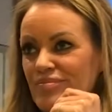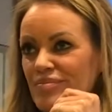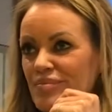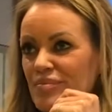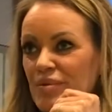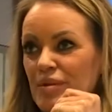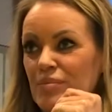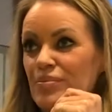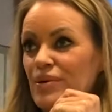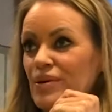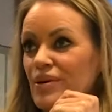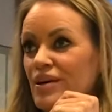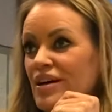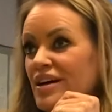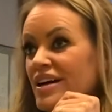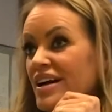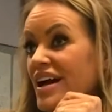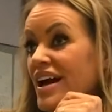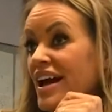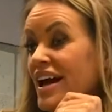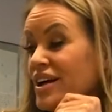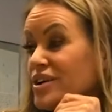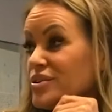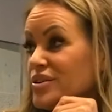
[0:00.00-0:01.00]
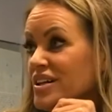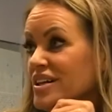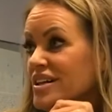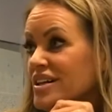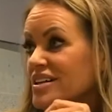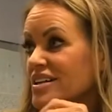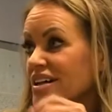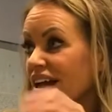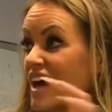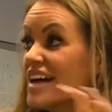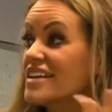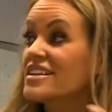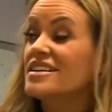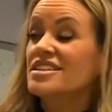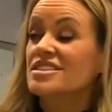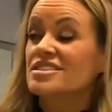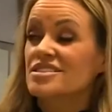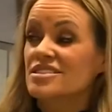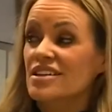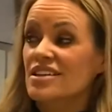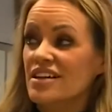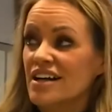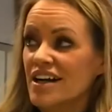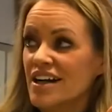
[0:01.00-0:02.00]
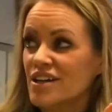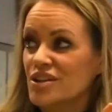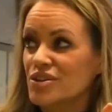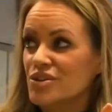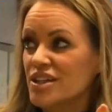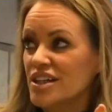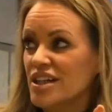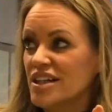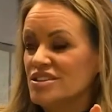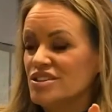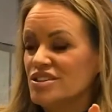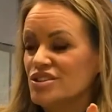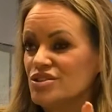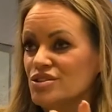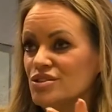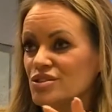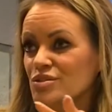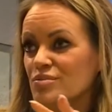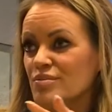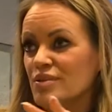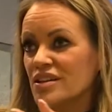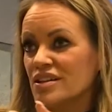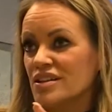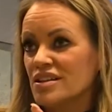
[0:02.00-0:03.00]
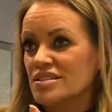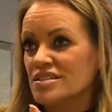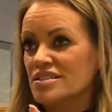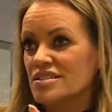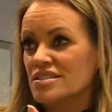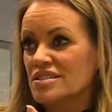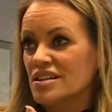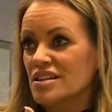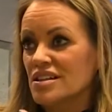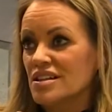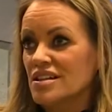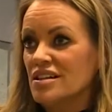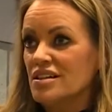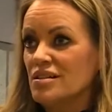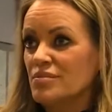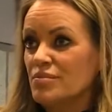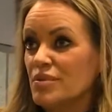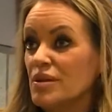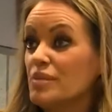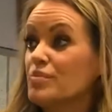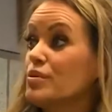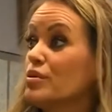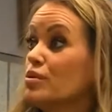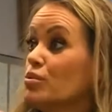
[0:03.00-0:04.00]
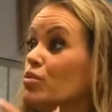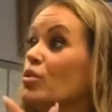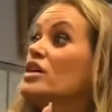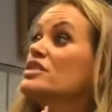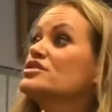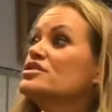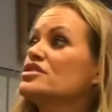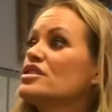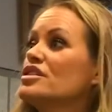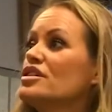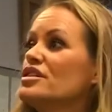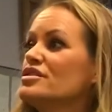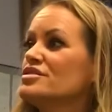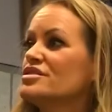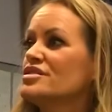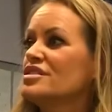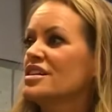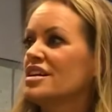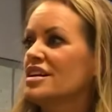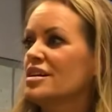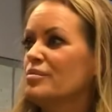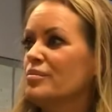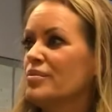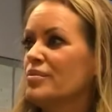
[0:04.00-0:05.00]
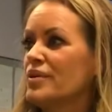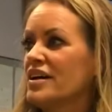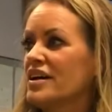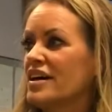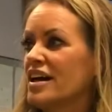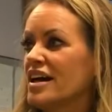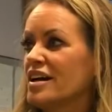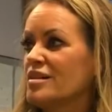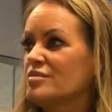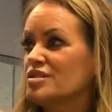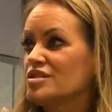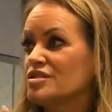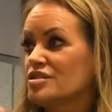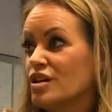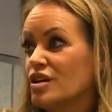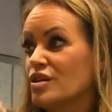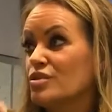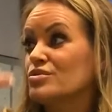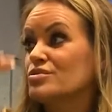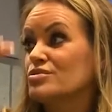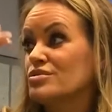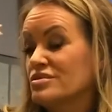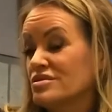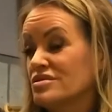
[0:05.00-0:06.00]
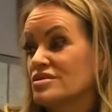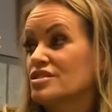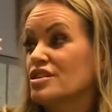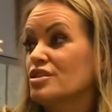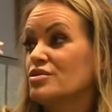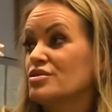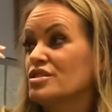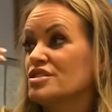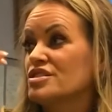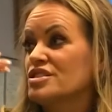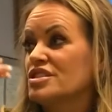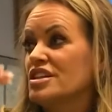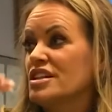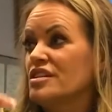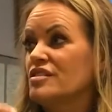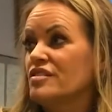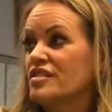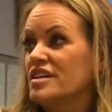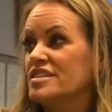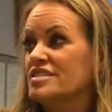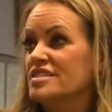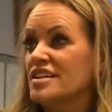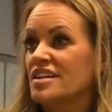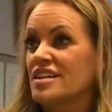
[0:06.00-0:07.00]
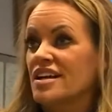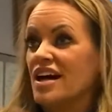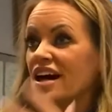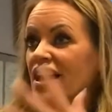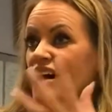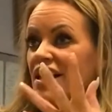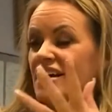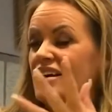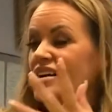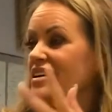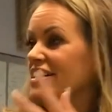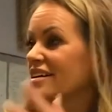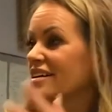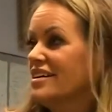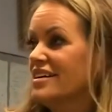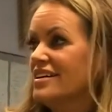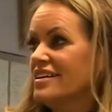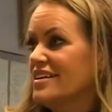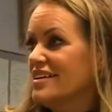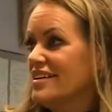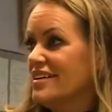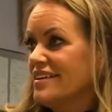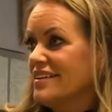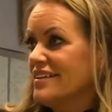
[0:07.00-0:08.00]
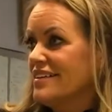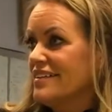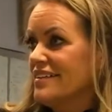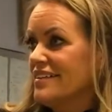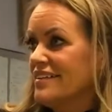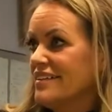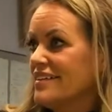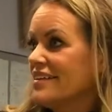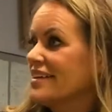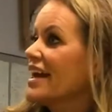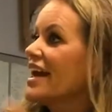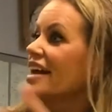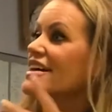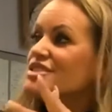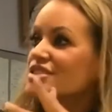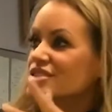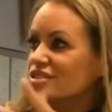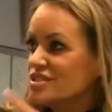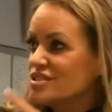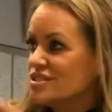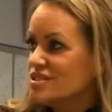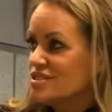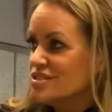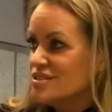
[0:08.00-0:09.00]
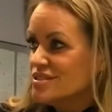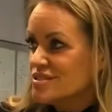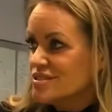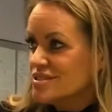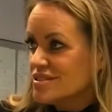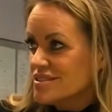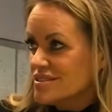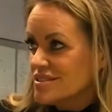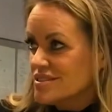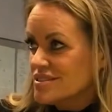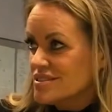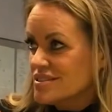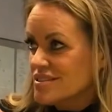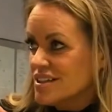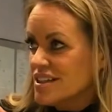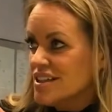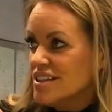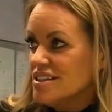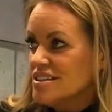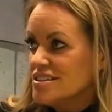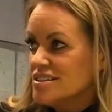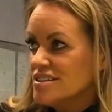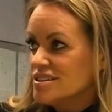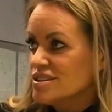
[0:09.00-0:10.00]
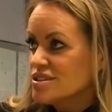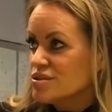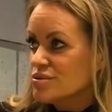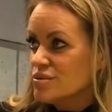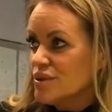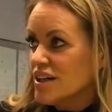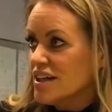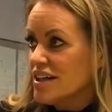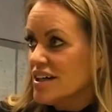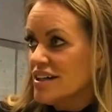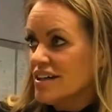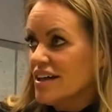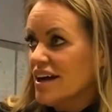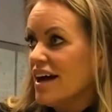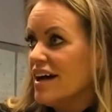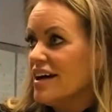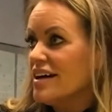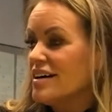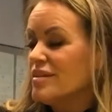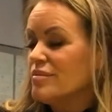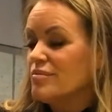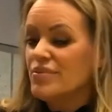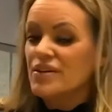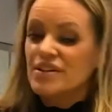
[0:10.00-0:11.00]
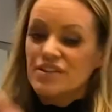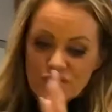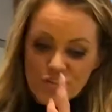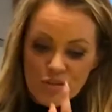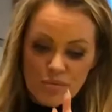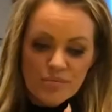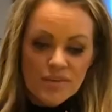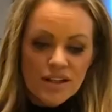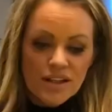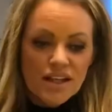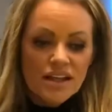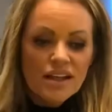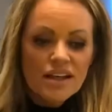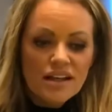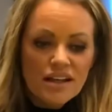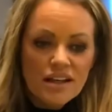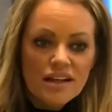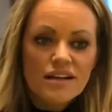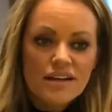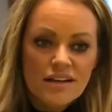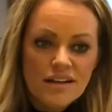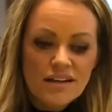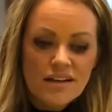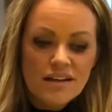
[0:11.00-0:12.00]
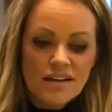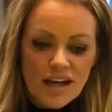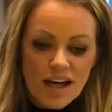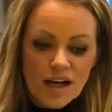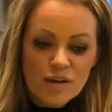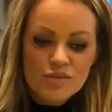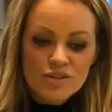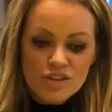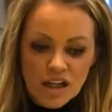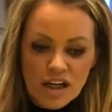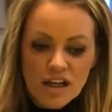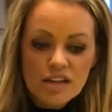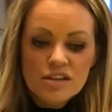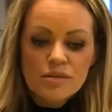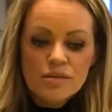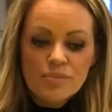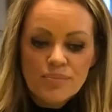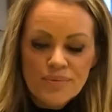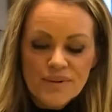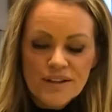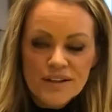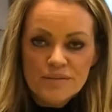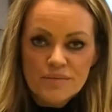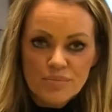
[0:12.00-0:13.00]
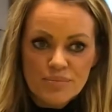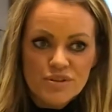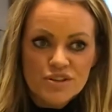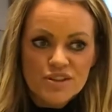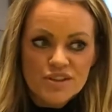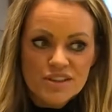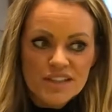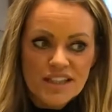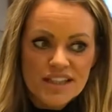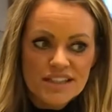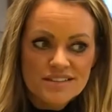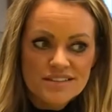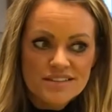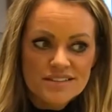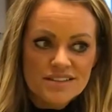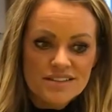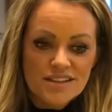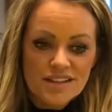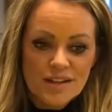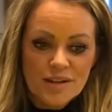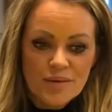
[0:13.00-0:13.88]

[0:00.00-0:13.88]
People are angry. Athletes are angry at you because people want to go to the Olympic Games, don't achieve it, and I cancel the easiest way. Yeah, but for me, I was 100%.